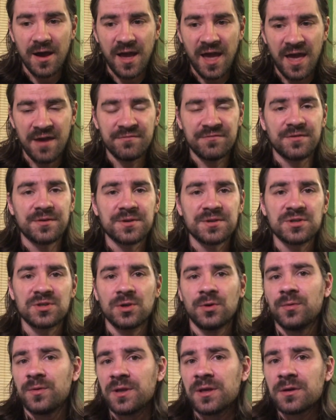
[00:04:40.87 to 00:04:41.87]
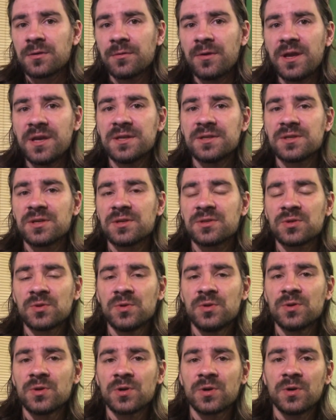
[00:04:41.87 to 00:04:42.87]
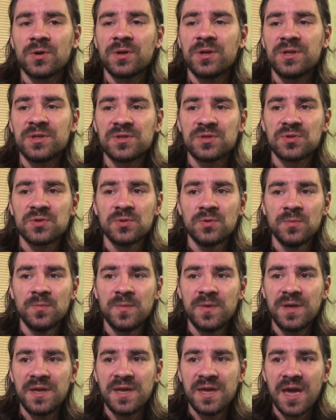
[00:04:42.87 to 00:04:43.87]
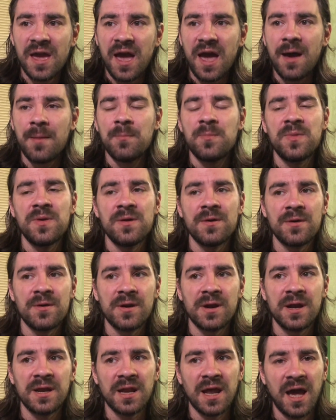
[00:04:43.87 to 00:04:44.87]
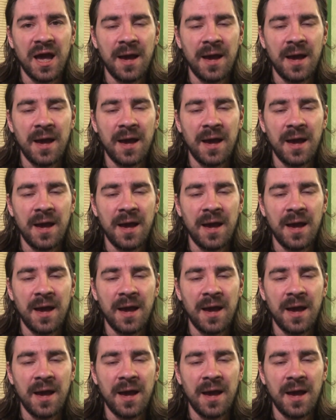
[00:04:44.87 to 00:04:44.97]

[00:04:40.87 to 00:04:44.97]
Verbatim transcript: ever so increase so you're going to be happier and